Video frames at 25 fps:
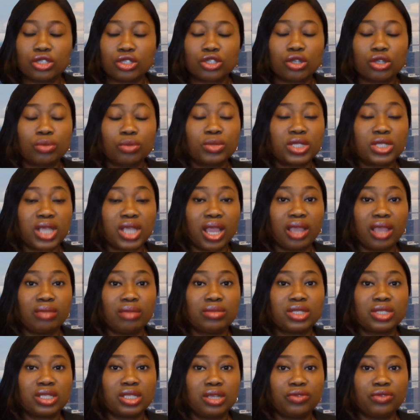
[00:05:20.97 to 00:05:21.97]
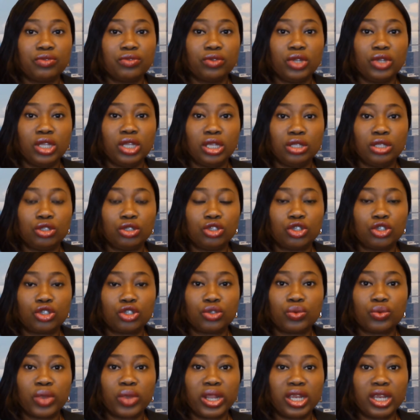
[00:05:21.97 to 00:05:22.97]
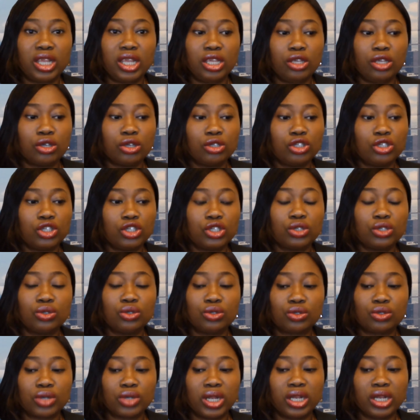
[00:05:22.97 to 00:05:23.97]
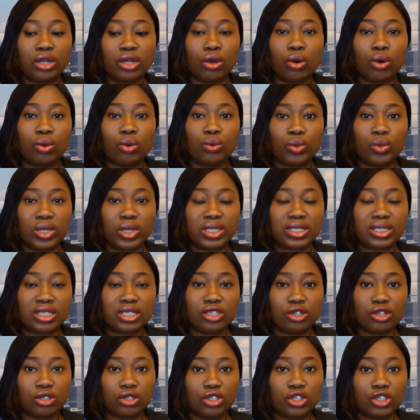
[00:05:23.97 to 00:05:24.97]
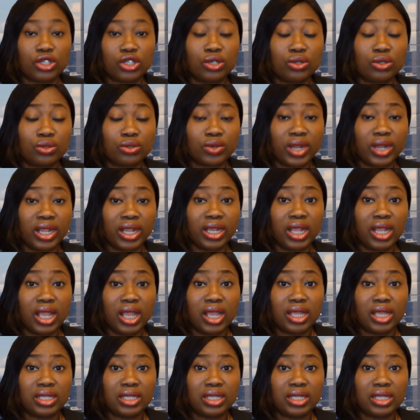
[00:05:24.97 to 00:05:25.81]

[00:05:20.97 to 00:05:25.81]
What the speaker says: Sometimes even in training your children or raising your children,